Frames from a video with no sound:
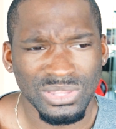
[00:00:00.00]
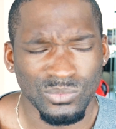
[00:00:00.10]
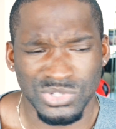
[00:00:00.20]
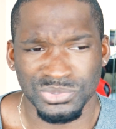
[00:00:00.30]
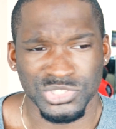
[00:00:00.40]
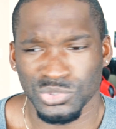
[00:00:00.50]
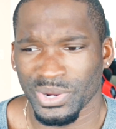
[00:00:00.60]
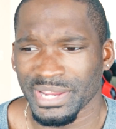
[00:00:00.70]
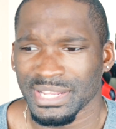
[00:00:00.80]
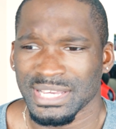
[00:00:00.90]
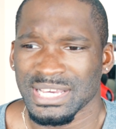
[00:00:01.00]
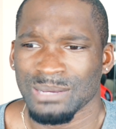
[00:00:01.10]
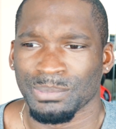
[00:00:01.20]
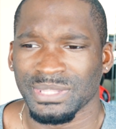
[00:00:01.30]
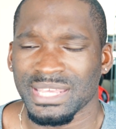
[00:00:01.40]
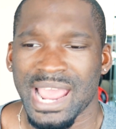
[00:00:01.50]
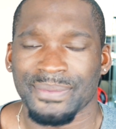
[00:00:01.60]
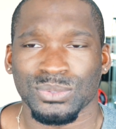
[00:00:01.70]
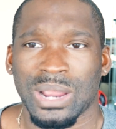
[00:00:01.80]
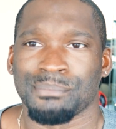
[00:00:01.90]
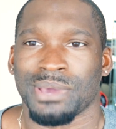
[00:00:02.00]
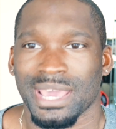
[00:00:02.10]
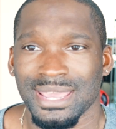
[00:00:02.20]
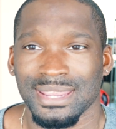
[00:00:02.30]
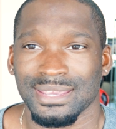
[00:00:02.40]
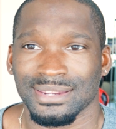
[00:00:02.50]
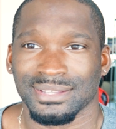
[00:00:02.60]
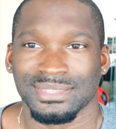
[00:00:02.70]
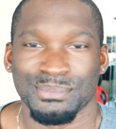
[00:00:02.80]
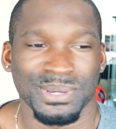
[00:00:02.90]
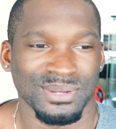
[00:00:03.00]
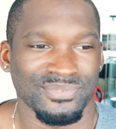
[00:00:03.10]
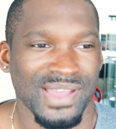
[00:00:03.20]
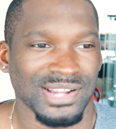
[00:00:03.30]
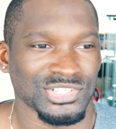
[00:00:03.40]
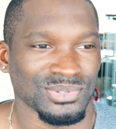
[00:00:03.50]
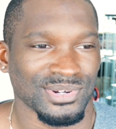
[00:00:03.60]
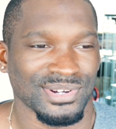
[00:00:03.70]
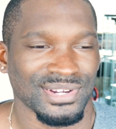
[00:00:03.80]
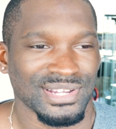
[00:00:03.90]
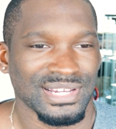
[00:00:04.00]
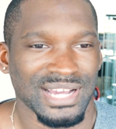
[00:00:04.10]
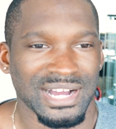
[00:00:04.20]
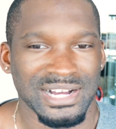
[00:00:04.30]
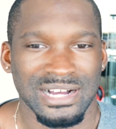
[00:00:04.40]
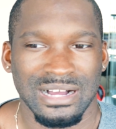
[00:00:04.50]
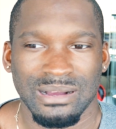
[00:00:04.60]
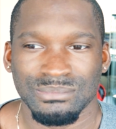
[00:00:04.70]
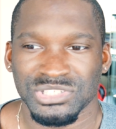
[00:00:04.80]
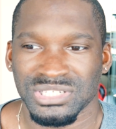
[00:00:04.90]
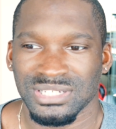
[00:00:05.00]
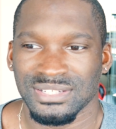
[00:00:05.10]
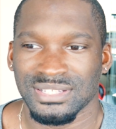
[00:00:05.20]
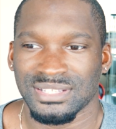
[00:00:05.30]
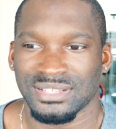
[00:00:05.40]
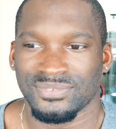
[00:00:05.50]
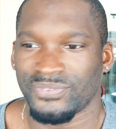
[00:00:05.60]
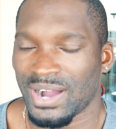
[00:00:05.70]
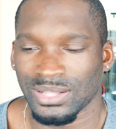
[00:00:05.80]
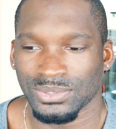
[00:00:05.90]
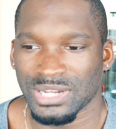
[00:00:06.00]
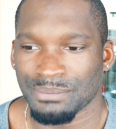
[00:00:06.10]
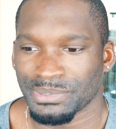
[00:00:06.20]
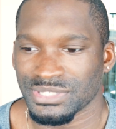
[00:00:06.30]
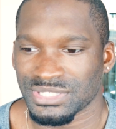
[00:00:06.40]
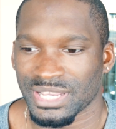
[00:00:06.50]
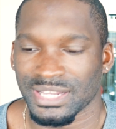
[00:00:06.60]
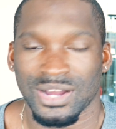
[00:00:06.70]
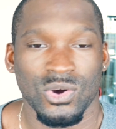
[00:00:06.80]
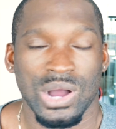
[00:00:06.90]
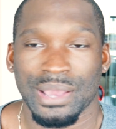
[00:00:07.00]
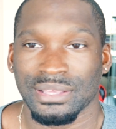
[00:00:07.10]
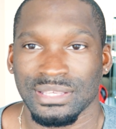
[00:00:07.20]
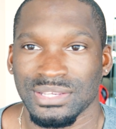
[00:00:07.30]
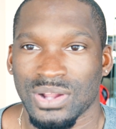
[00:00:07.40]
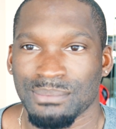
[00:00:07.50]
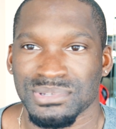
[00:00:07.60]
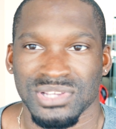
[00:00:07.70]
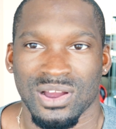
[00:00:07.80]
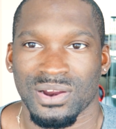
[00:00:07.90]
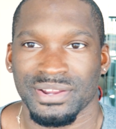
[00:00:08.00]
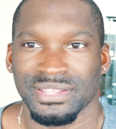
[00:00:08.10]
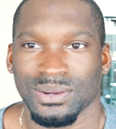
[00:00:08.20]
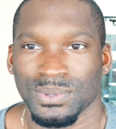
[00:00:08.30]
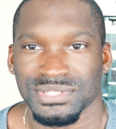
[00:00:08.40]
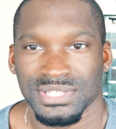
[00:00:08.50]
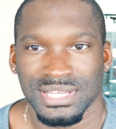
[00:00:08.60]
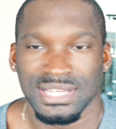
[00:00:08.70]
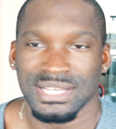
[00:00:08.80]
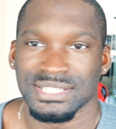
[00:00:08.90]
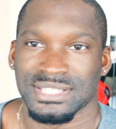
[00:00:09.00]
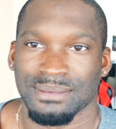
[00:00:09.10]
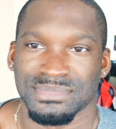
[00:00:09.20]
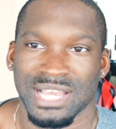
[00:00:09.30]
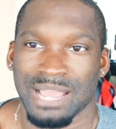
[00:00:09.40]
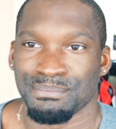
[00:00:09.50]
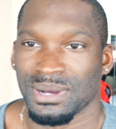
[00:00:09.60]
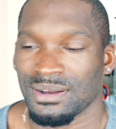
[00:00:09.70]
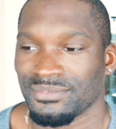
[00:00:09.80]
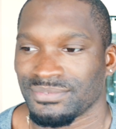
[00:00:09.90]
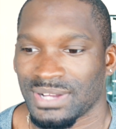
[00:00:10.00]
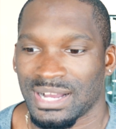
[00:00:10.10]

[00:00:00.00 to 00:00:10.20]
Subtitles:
which was great. But then after I paid the manufacturer, she followed up and said, oh, I'm sorry, there was some type of